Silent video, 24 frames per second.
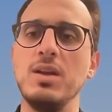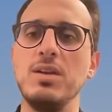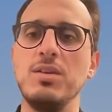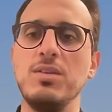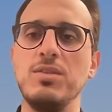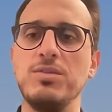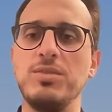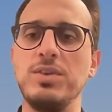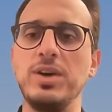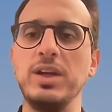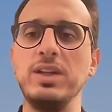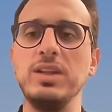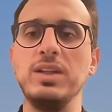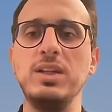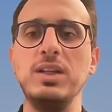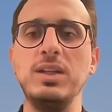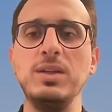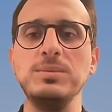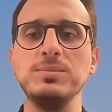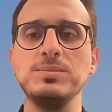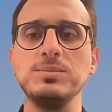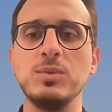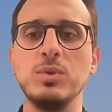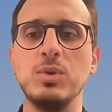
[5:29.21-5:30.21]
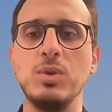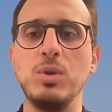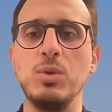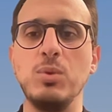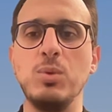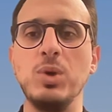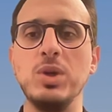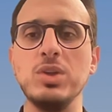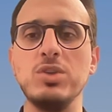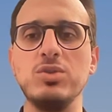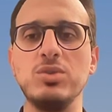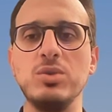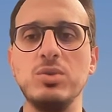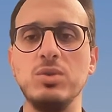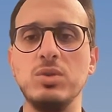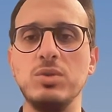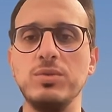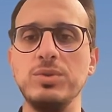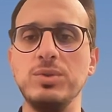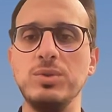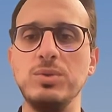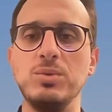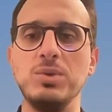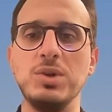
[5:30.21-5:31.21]
Finally, the watcher
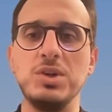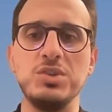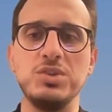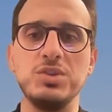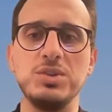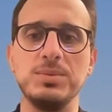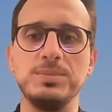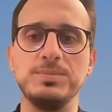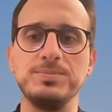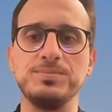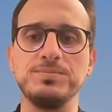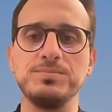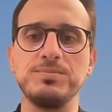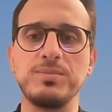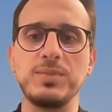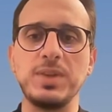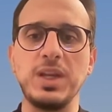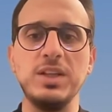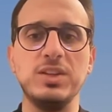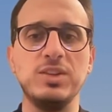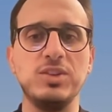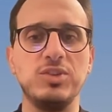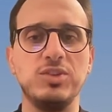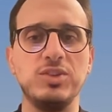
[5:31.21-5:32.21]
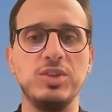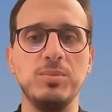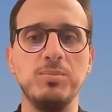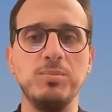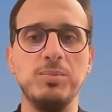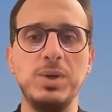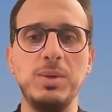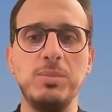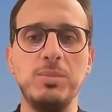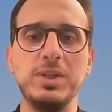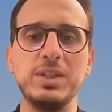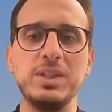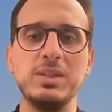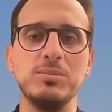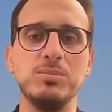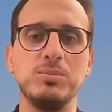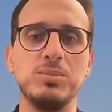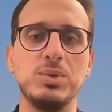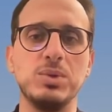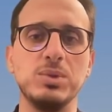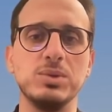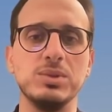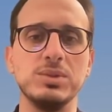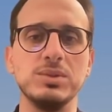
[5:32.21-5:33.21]
configuration. It's simple but
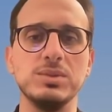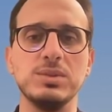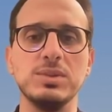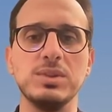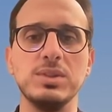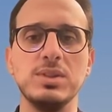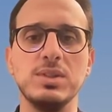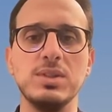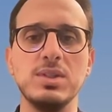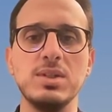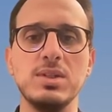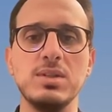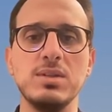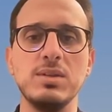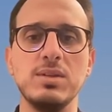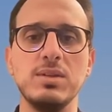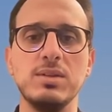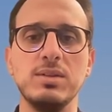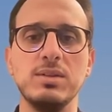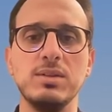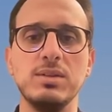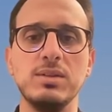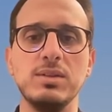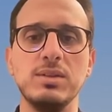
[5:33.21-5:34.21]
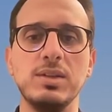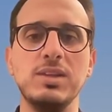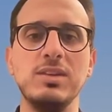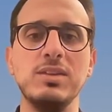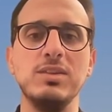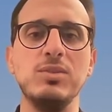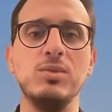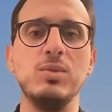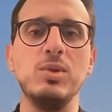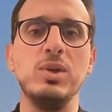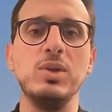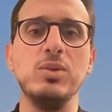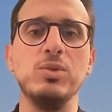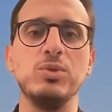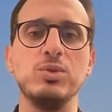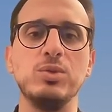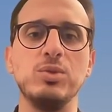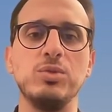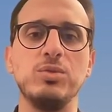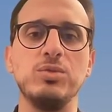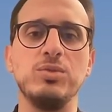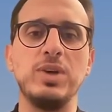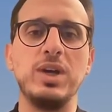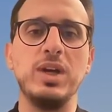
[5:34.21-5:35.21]
important. This is the list of
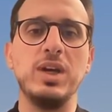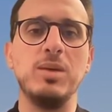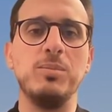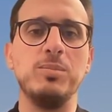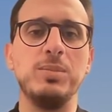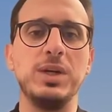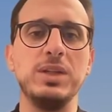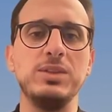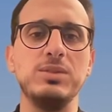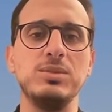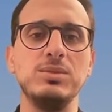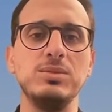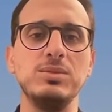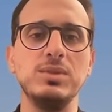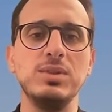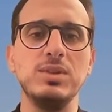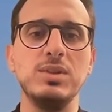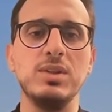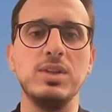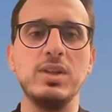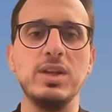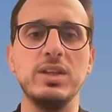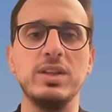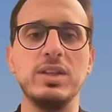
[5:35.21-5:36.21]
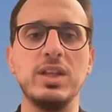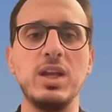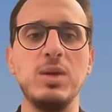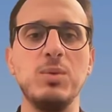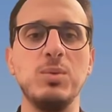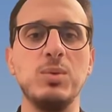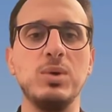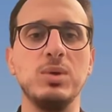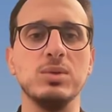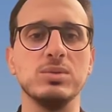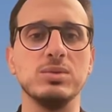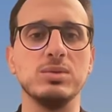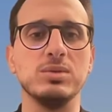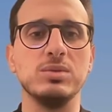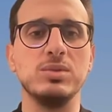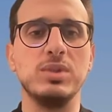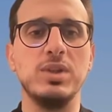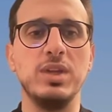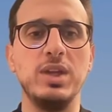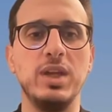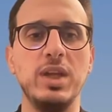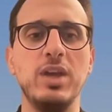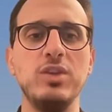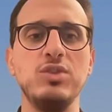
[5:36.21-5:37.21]
file patterns that I want
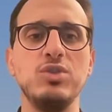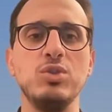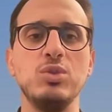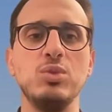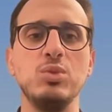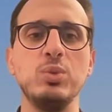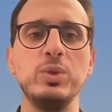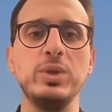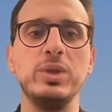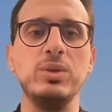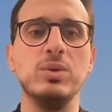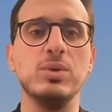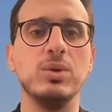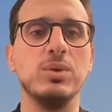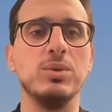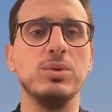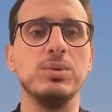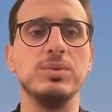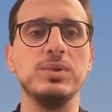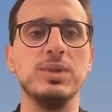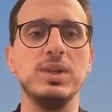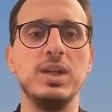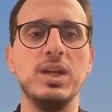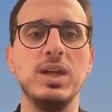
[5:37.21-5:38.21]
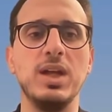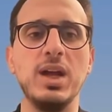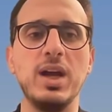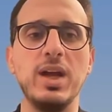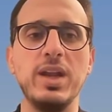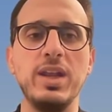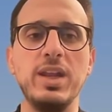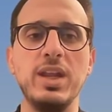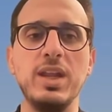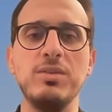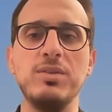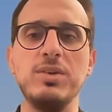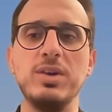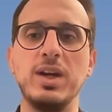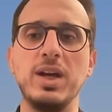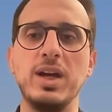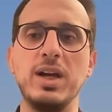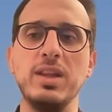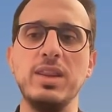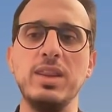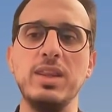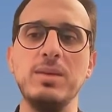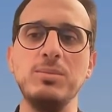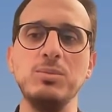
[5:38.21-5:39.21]
the agent to ignore. I'd never
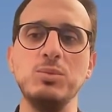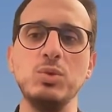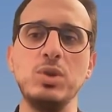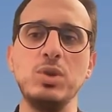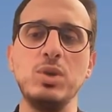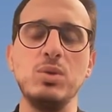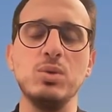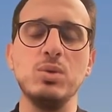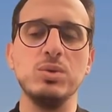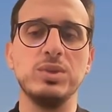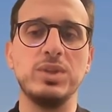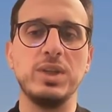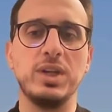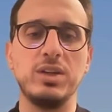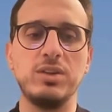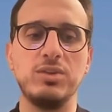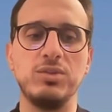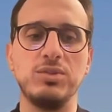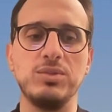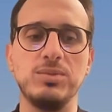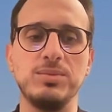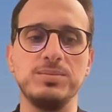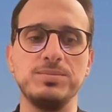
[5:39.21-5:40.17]
add them to the context.